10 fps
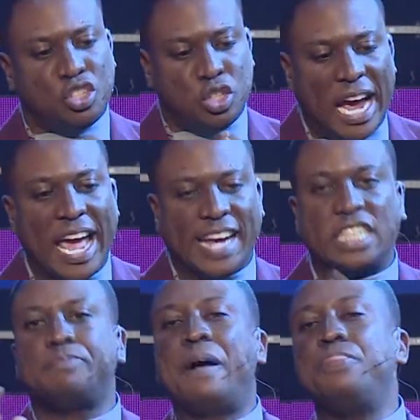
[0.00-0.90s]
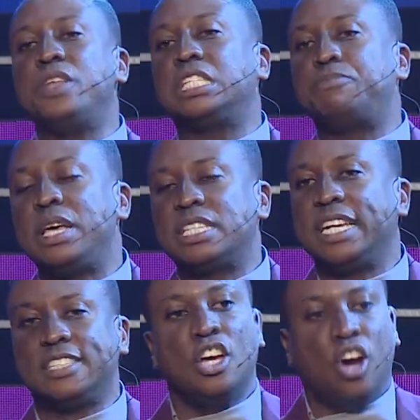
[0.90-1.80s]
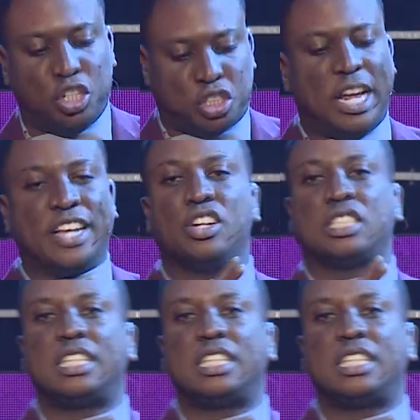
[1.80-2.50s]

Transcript: should I expand this business or should I just